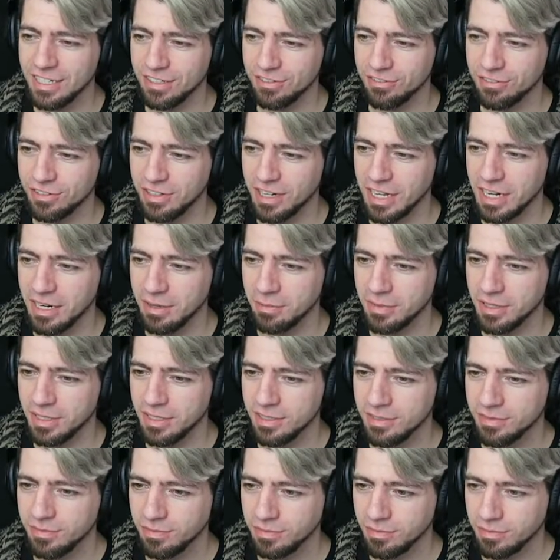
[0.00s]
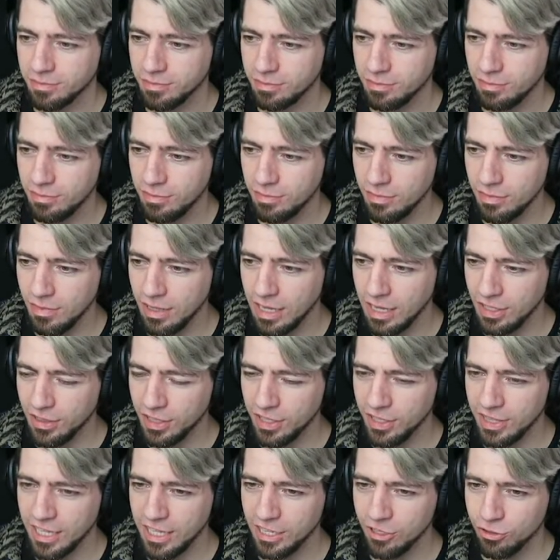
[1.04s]
different enemy. I
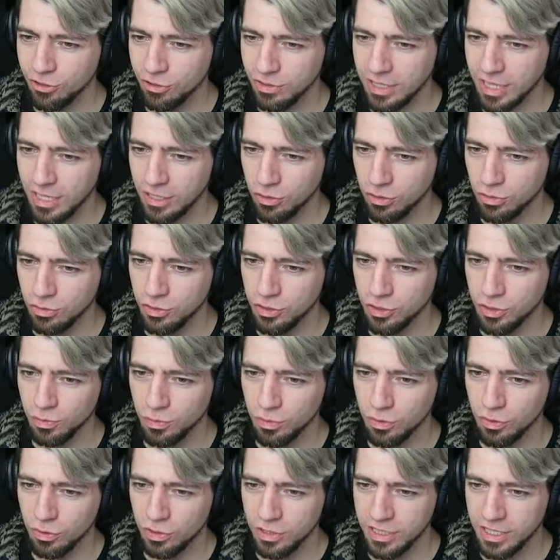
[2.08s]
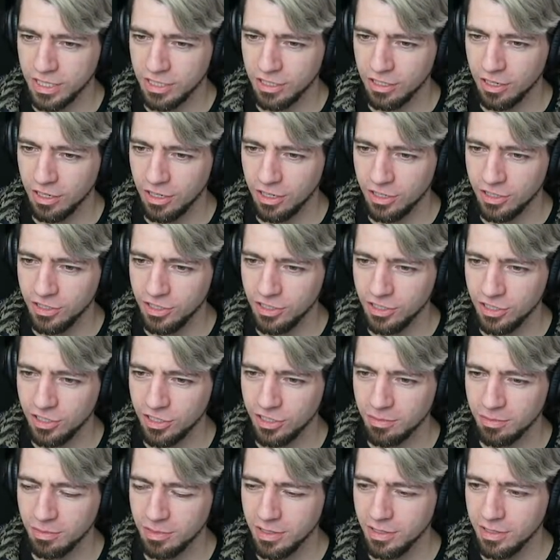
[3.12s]
think they're called like underwater gods or
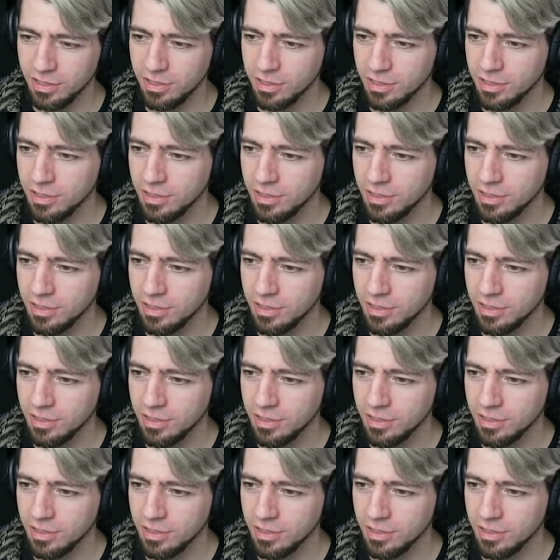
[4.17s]
something.